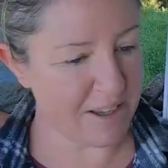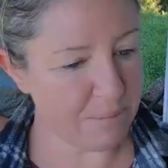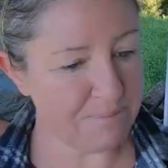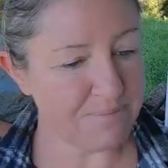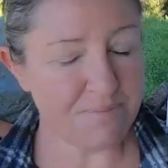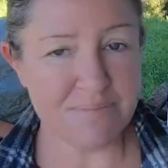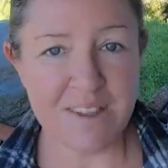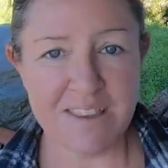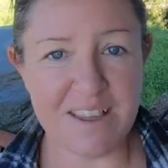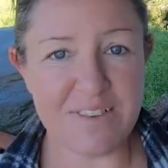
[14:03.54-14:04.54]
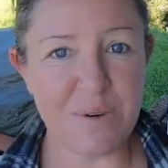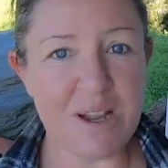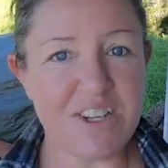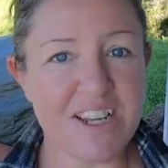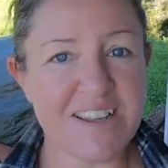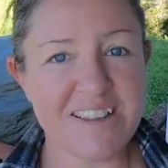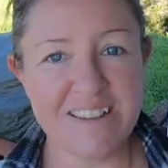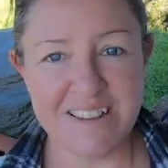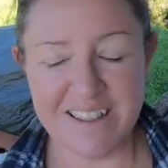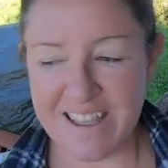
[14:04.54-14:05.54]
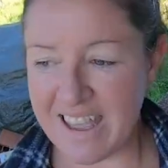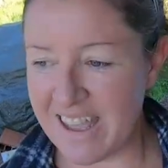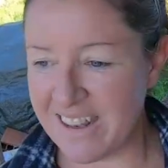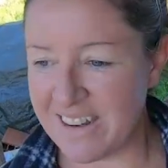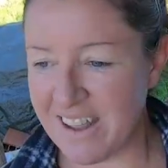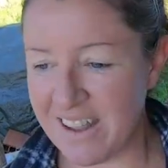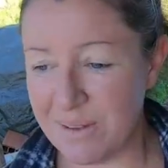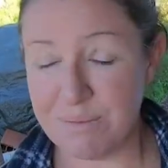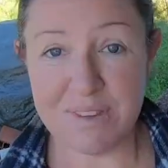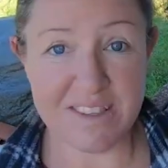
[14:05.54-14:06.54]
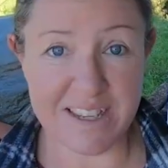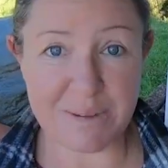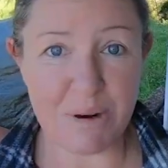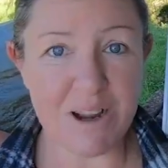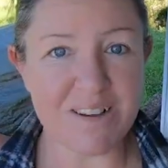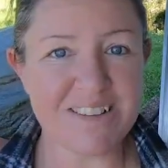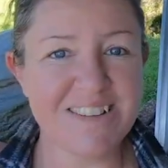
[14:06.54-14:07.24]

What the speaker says: So thanks for watching, and I'll see you tomorrow.